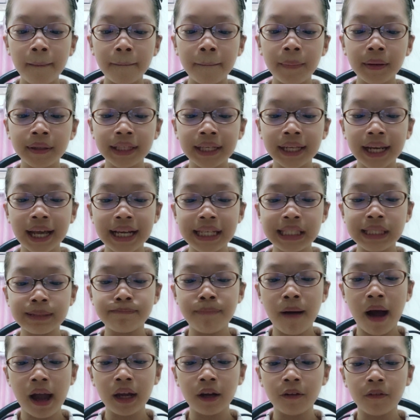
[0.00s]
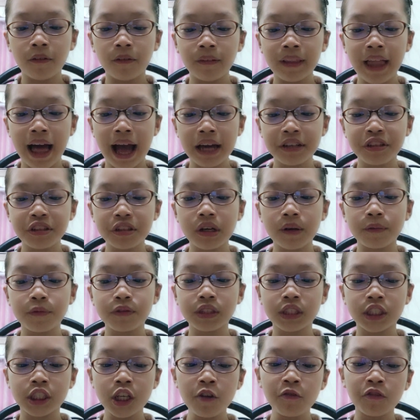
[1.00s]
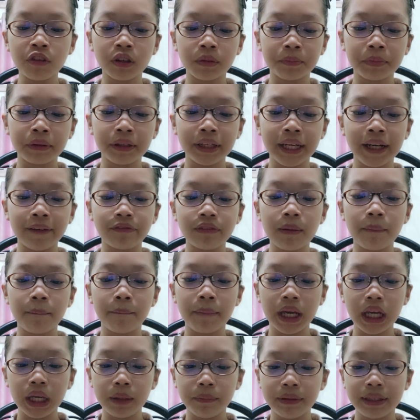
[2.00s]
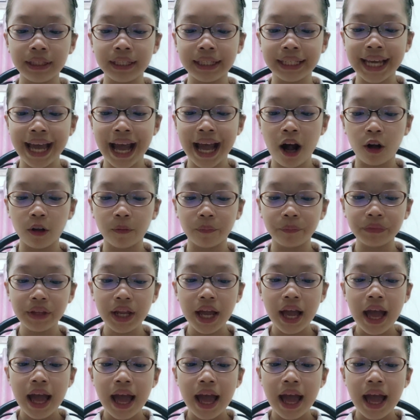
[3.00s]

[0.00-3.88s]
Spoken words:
but then I spied a flash of silver beneath the baby gown